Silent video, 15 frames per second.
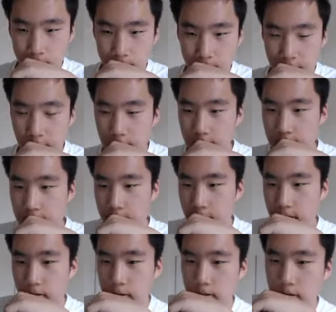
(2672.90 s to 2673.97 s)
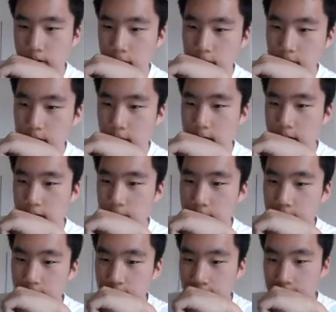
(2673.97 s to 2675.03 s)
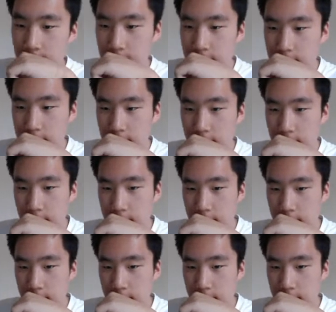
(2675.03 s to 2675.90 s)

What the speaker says: Oh, so let's see.